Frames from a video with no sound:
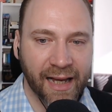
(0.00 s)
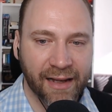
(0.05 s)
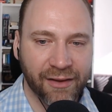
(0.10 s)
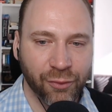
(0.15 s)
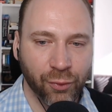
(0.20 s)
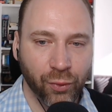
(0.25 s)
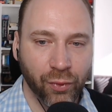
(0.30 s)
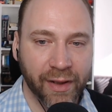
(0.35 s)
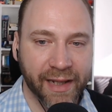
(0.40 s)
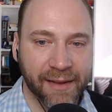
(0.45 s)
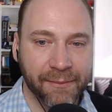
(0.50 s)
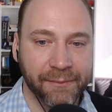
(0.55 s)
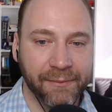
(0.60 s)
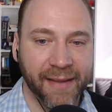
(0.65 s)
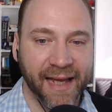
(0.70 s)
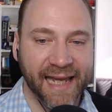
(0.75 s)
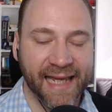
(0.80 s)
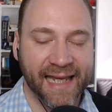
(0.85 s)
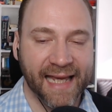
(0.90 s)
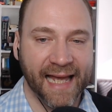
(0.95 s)
We
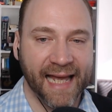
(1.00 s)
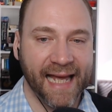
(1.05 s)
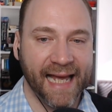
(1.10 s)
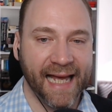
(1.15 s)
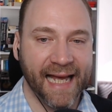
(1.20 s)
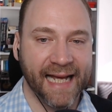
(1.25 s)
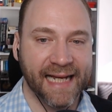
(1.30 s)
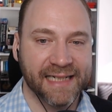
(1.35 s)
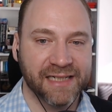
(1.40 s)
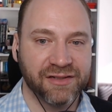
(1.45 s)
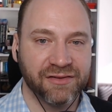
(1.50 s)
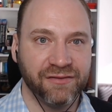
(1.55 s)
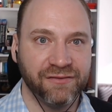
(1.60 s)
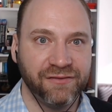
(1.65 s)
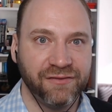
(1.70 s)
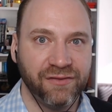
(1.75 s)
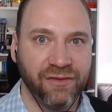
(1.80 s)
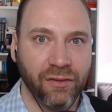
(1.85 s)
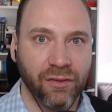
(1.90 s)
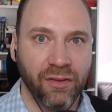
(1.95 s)
may add
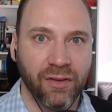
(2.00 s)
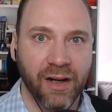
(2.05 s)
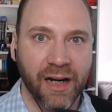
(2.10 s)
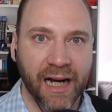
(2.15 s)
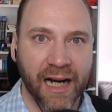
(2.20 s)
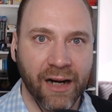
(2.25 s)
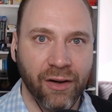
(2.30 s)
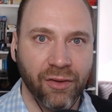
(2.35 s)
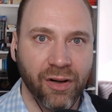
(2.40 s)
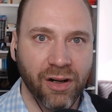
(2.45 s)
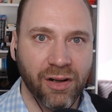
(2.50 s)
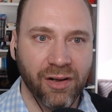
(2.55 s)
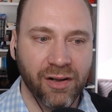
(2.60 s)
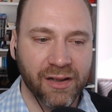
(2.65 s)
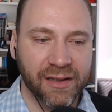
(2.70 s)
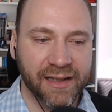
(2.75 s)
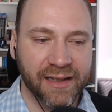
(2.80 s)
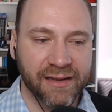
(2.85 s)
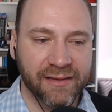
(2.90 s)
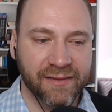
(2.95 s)
for our
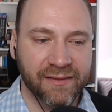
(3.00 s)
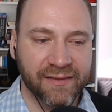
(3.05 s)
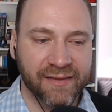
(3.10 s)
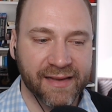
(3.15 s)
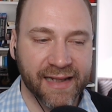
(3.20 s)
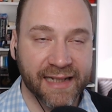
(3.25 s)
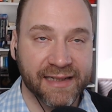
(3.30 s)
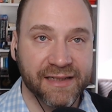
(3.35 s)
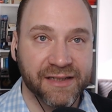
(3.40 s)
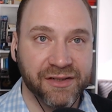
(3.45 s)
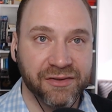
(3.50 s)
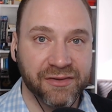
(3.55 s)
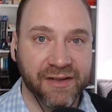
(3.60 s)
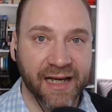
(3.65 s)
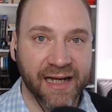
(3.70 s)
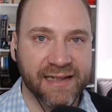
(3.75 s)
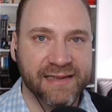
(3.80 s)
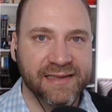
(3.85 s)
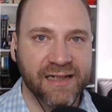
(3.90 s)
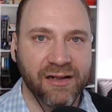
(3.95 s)
audience that you
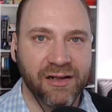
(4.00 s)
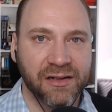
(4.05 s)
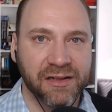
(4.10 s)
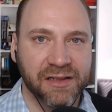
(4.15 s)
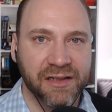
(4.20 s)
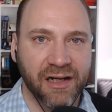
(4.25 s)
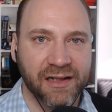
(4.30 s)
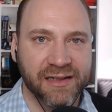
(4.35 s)
guys are not